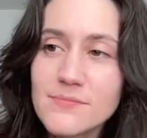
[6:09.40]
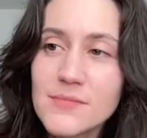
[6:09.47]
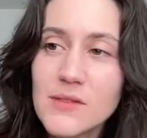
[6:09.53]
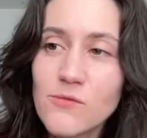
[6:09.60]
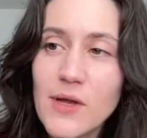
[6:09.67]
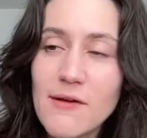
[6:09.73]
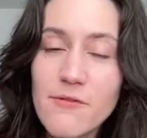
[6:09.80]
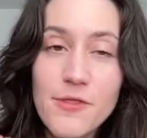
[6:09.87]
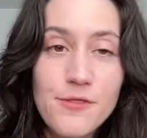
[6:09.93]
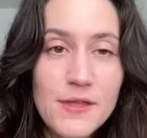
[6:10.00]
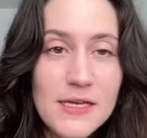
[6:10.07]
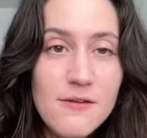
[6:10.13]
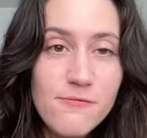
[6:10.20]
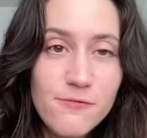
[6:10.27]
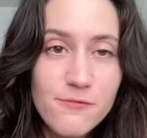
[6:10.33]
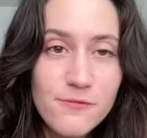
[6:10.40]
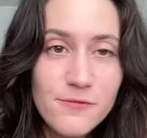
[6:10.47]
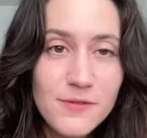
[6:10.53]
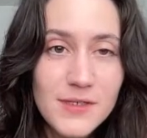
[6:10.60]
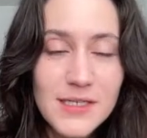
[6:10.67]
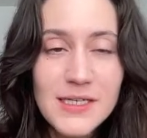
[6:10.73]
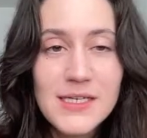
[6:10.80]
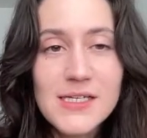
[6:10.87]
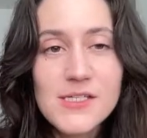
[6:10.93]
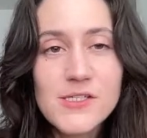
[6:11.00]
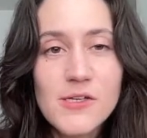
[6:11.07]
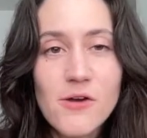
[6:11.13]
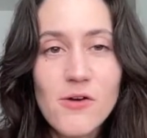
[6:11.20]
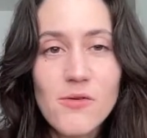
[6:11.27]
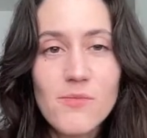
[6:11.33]
We have a thief.
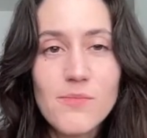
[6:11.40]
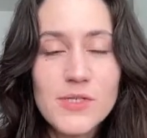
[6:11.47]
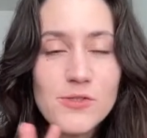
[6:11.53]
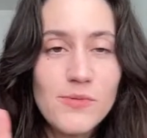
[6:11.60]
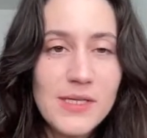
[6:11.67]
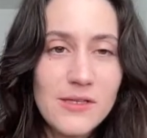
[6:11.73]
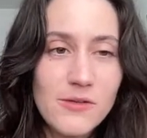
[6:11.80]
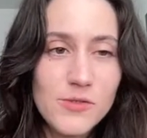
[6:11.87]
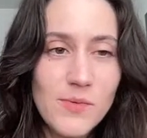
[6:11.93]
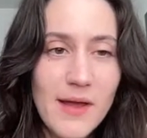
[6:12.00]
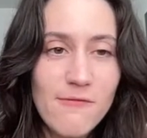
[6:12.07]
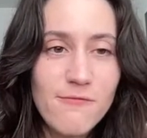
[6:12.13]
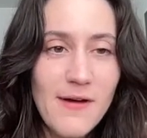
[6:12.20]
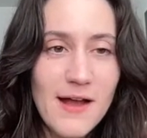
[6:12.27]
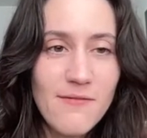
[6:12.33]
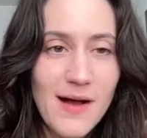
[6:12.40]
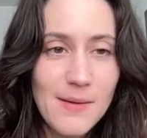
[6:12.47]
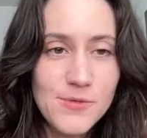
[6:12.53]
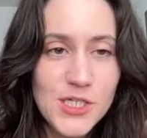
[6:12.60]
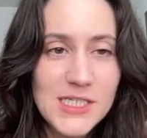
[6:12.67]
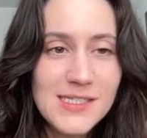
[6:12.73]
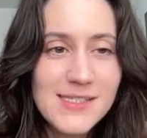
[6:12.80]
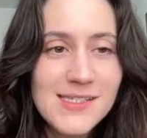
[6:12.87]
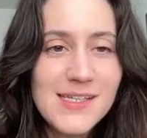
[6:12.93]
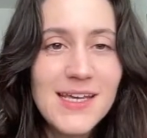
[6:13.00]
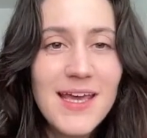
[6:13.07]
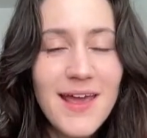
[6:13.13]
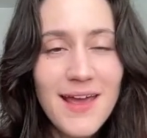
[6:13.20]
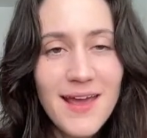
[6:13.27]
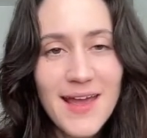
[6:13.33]
So between those, we have 5 options.
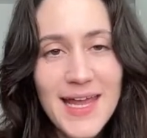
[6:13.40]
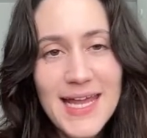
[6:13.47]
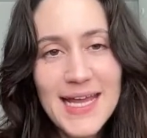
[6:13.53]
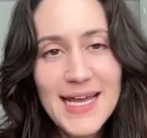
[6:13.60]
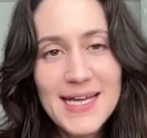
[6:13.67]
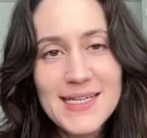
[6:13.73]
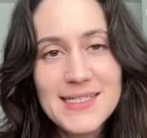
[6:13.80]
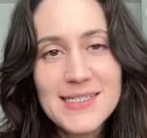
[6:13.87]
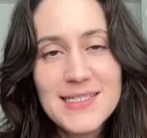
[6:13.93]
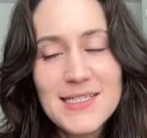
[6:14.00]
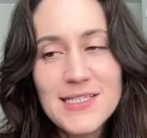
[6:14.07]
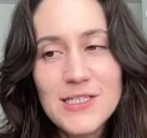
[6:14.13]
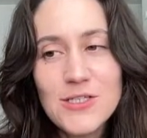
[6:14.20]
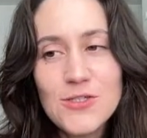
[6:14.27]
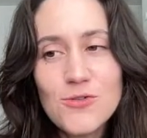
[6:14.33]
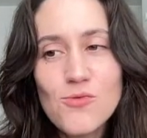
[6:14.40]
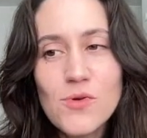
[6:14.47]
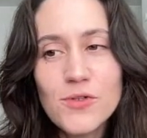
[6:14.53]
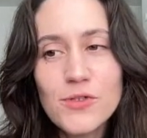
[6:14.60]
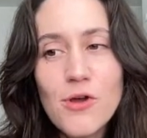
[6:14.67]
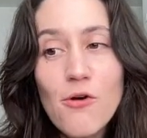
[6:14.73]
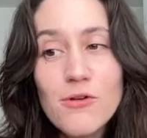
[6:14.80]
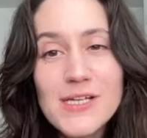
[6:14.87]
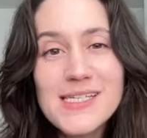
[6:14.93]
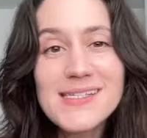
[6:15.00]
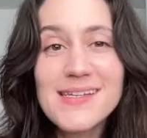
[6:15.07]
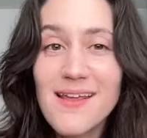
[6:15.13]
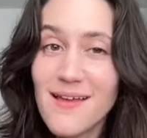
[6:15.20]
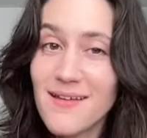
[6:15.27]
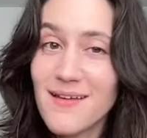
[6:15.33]
And you will
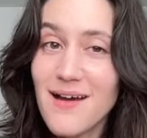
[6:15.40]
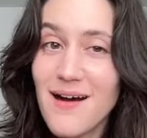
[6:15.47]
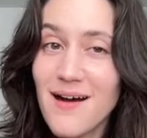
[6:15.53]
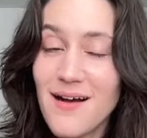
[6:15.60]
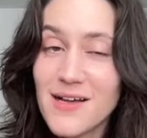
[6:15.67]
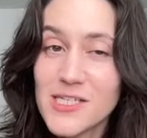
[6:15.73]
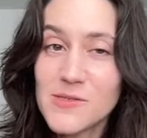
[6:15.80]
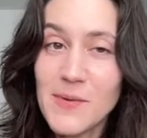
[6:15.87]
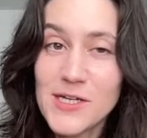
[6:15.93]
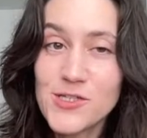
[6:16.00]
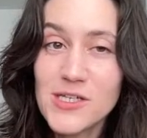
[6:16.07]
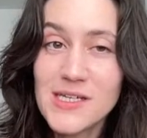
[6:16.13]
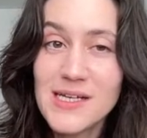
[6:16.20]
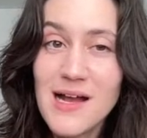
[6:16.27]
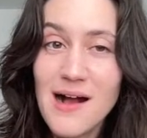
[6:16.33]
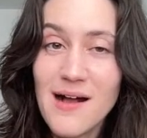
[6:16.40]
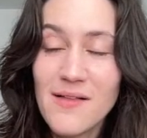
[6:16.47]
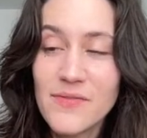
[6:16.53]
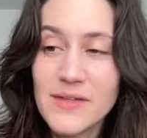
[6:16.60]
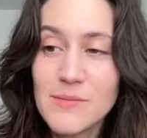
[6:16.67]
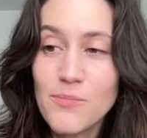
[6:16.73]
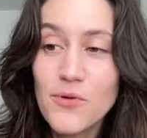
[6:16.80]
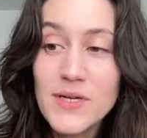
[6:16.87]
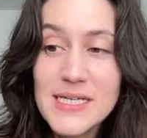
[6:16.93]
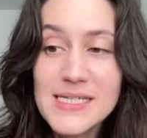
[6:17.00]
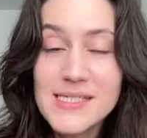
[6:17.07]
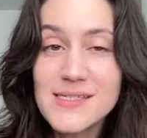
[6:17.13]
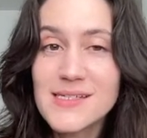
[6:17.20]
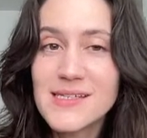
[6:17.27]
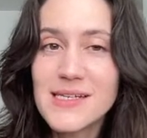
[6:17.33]
notice, especially on the
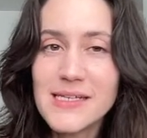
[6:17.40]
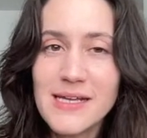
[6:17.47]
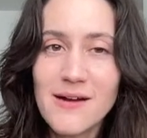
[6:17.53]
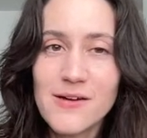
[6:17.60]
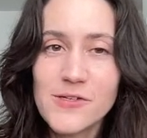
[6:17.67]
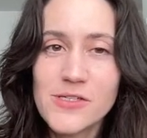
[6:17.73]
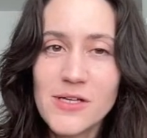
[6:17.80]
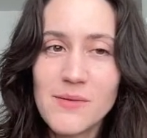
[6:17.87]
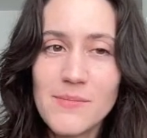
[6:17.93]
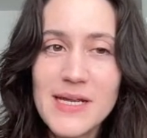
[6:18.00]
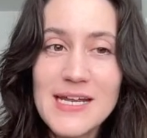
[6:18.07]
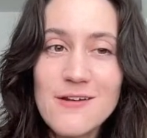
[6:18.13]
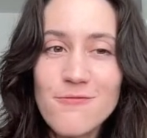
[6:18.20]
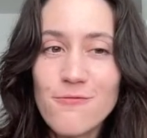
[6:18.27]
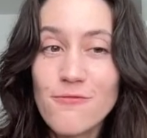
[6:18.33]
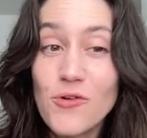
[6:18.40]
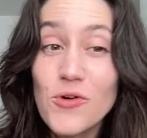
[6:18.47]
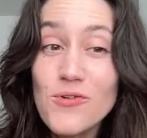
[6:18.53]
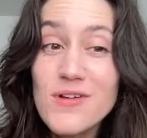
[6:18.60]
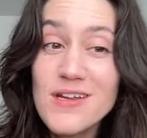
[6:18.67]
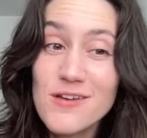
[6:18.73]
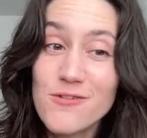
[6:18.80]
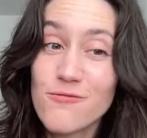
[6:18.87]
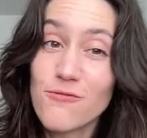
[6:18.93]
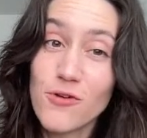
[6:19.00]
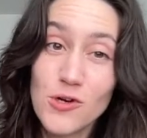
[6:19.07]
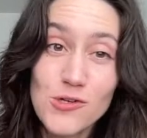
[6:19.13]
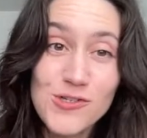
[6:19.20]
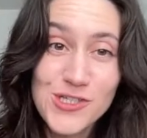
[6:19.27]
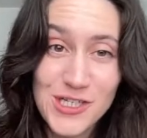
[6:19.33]
priest, that there are some inverted
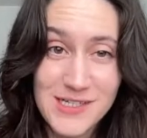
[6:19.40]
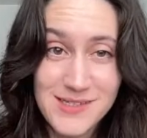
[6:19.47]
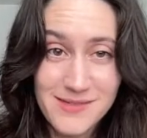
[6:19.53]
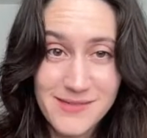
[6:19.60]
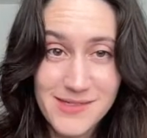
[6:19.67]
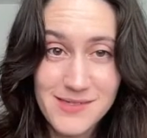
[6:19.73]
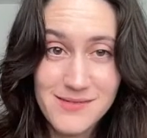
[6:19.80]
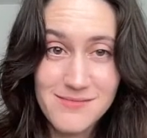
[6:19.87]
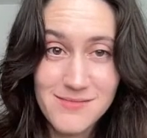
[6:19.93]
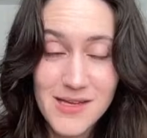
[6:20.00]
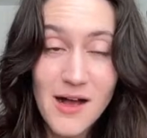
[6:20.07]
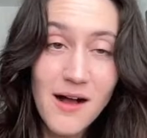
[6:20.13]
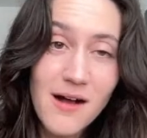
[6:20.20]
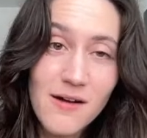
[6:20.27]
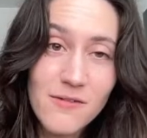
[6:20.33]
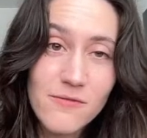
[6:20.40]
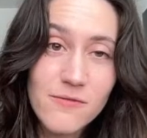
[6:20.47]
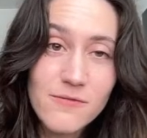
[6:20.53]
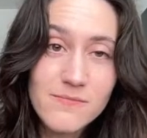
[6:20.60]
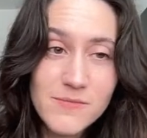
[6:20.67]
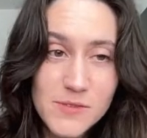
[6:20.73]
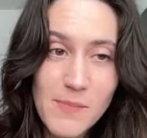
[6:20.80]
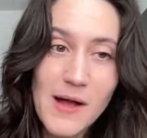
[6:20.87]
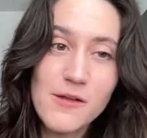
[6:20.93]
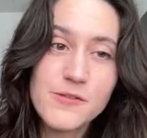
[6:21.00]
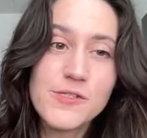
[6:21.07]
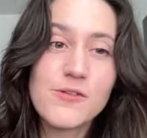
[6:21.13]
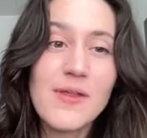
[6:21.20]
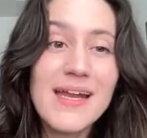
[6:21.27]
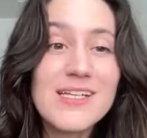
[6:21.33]
versions of spells.
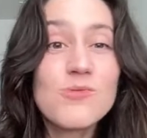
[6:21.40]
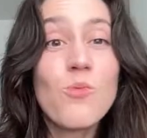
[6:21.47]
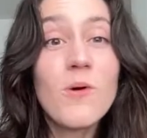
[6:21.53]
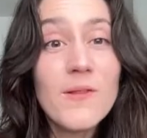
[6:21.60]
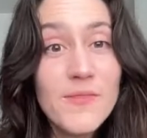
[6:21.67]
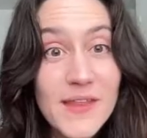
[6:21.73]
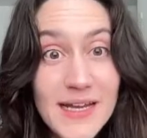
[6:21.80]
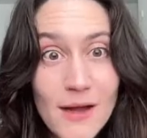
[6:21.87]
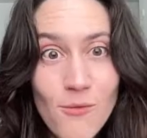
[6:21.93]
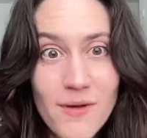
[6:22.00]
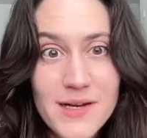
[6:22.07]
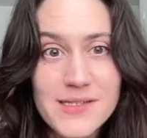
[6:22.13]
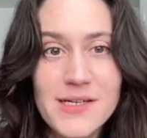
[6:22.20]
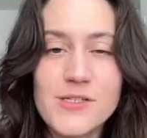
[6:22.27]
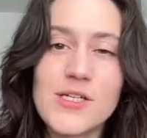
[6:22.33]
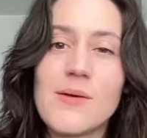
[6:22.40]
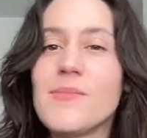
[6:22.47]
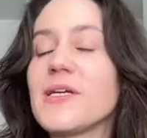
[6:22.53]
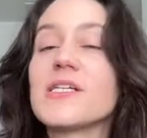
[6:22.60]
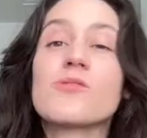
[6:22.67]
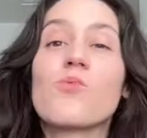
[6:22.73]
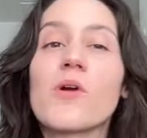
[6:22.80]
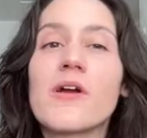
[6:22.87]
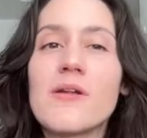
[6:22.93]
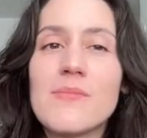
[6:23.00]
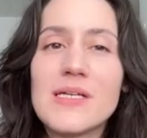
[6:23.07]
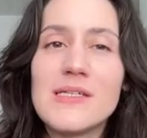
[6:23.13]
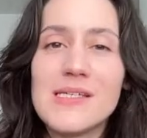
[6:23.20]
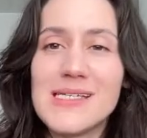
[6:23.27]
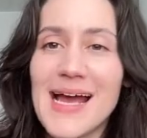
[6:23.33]
So that is one thing I want to touch on, because we're going to
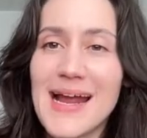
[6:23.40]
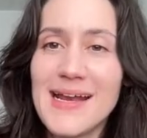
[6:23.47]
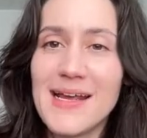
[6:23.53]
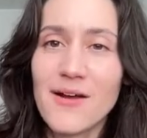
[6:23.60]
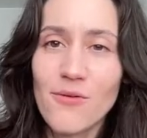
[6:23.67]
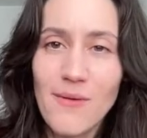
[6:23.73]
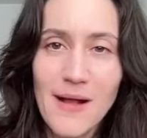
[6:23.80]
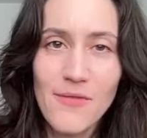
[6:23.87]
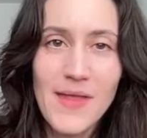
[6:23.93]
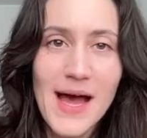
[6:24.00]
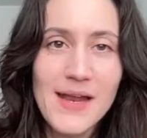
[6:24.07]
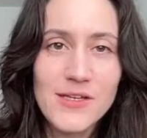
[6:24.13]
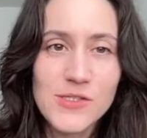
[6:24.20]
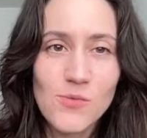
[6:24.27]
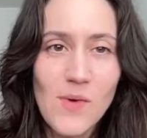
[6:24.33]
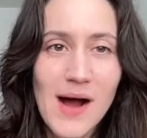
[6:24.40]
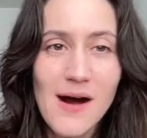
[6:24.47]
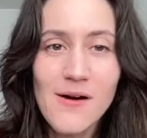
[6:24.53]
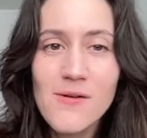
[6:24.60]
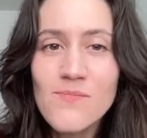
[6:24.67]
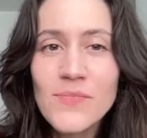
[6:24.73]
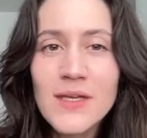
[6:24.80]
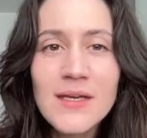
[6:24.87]
be designing around that as well.